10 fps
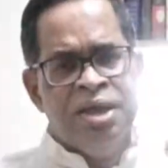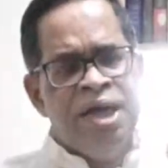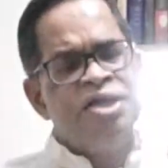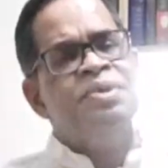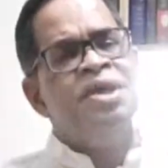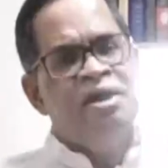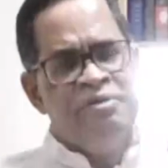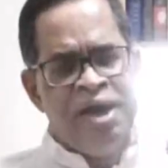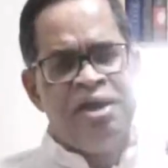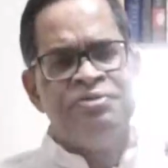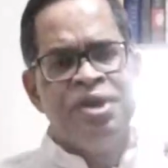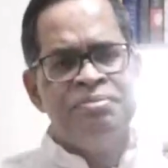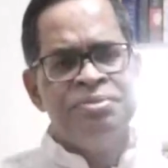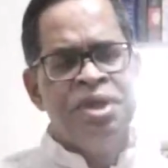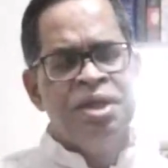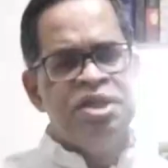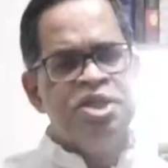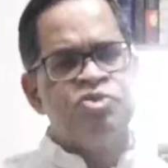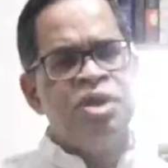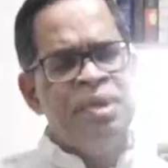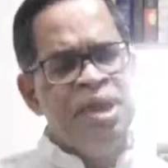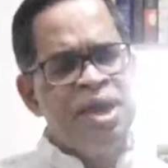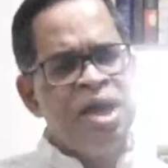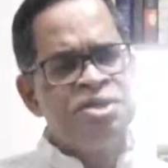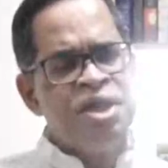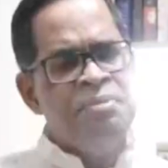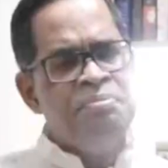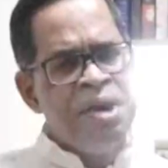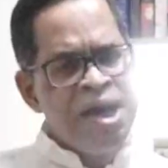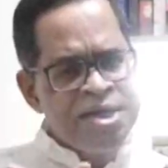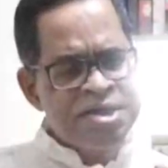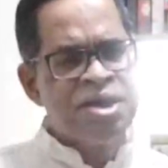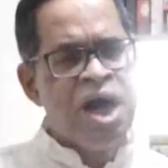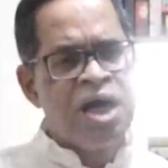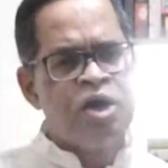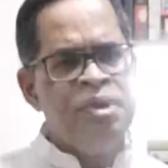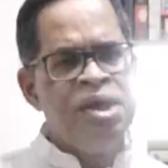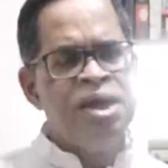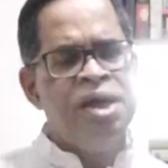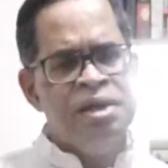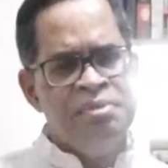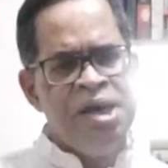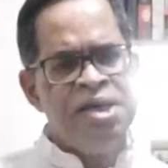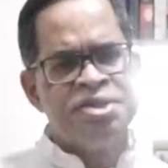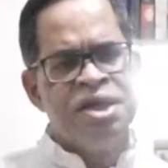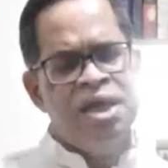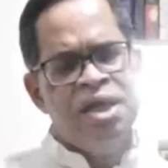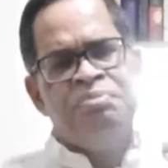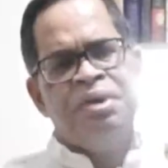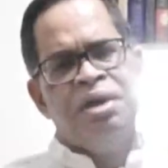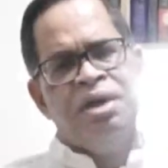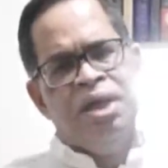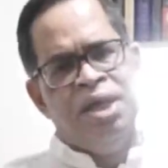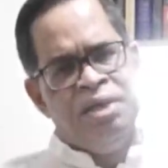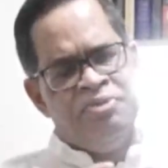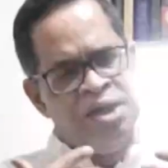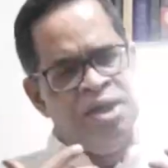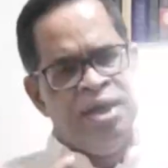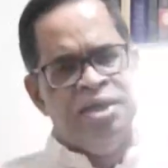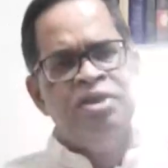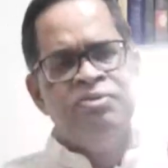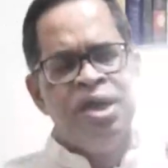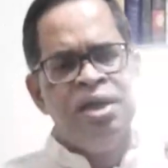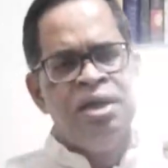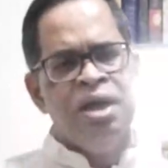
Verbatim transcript: Let us be aware of them. This will make us embrace argument and debates in a, in a very healthy way